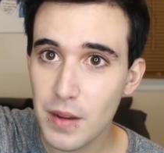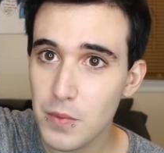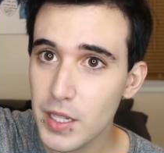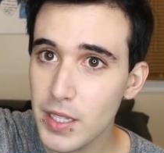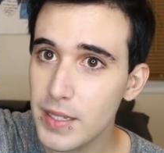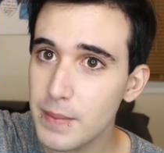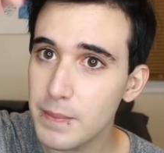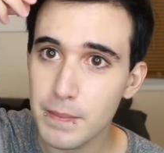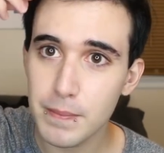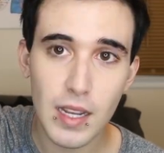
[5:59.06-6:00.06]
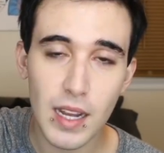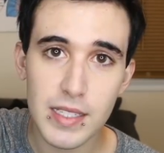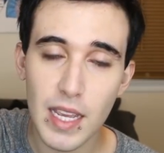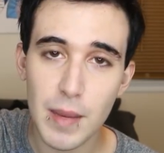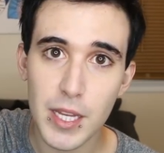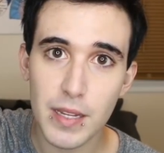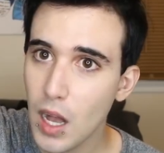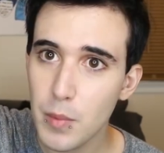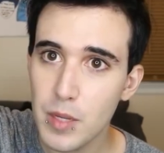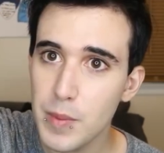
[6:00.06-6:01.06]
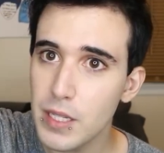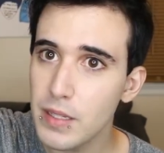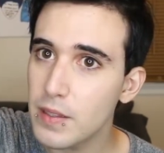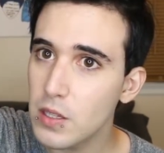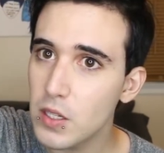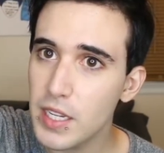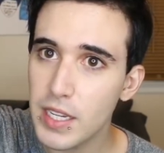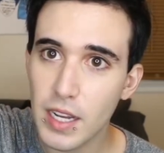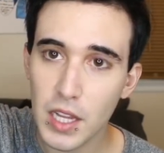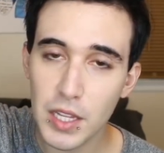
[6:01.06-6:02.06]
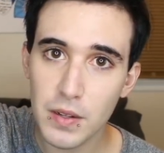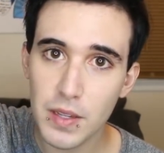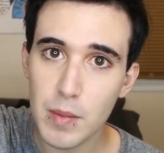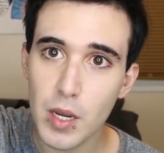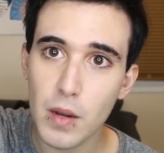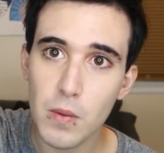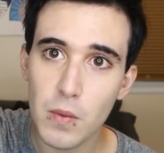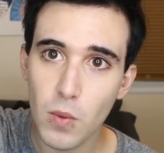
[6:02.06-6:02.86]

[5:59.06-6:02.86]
I really, mm, god damn it. I'm gonna be looking a little emo